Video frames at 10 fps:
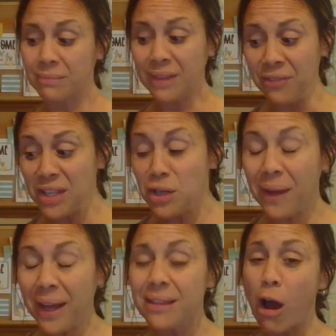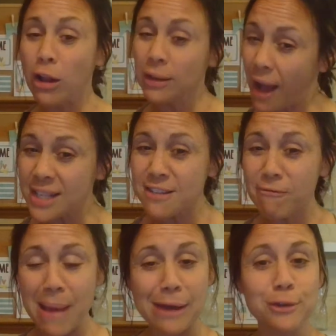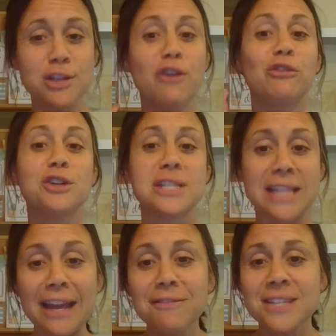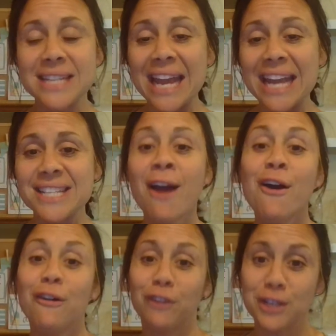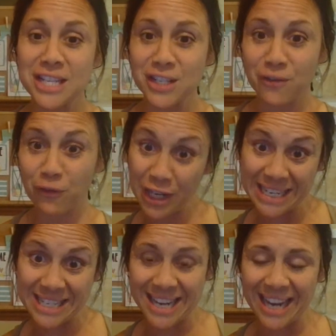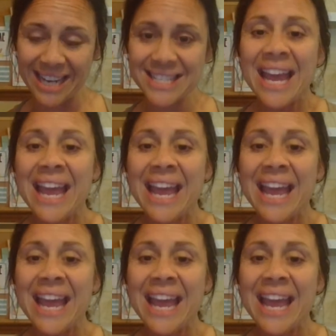Then you had lots of battles over slave states versus free states.